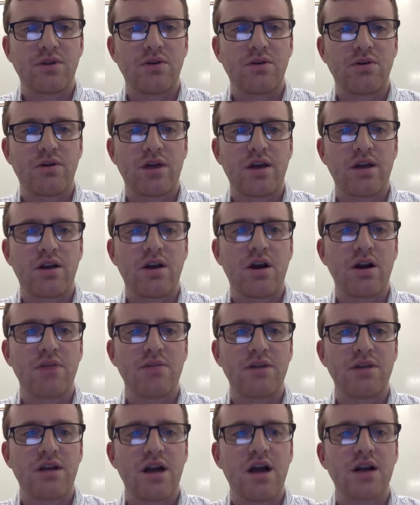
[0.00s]
Okay,
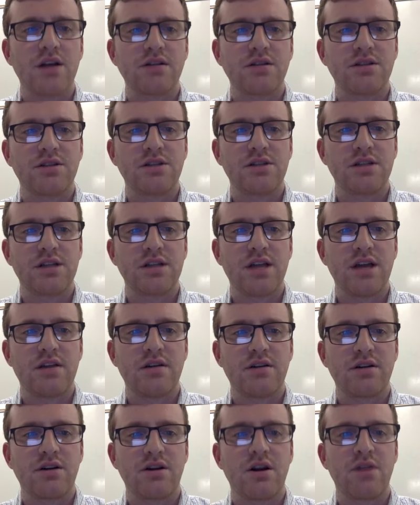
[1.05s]
carbon and oxygen
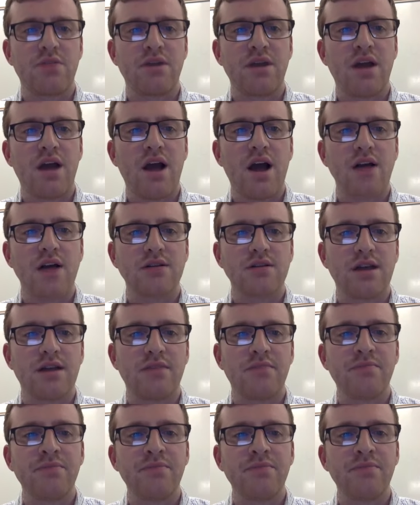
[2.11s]
together in carbon dioxide.